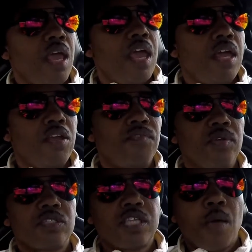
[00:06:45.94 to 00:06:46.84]
And if
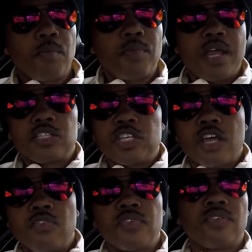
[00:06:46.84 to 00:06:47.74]
you're stopping by the
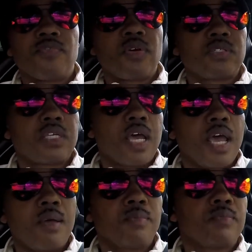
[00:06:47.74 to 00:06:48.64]
channel for the first
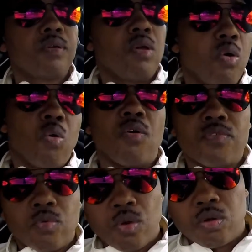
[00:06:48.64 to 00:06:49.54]
time, or if
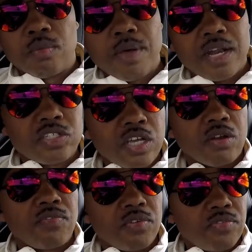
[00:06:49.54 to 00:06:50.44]
you're rolling by the
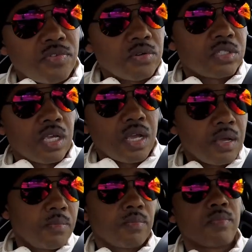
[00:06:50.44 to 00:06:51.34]
channel for the first
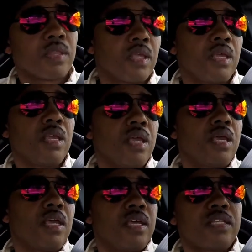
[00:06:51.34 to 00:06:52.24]
time,
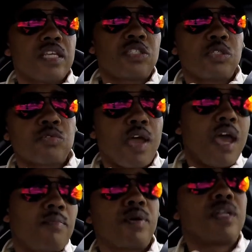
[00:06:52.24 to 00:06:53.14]
hit that
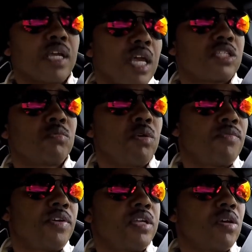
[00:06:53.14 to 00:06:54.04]
subscribe button. I got some more
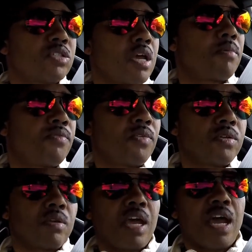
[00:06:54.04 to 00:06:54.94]
videos coming for
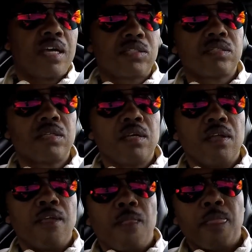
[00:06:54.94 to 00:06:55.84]
you guys.
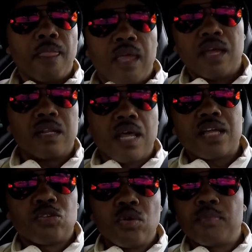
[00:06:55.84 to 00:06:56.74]
And I
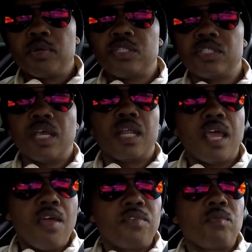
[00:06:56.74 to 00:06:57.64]
do appreciate
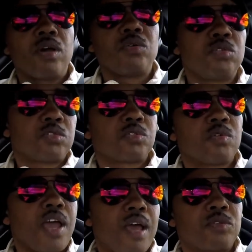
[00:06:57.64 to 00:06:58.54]
everyone who
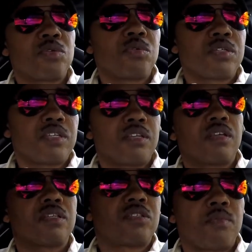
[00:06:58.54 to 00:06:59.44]
subscribed
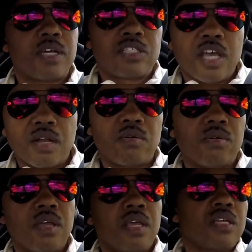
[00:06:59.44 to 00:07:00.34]
to my channel
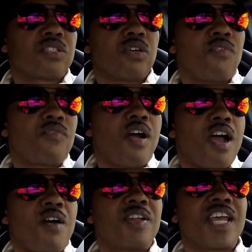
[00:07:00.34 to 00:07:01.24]
so
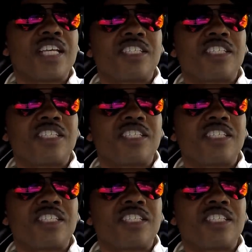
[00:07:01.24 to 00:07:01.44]
far. I only got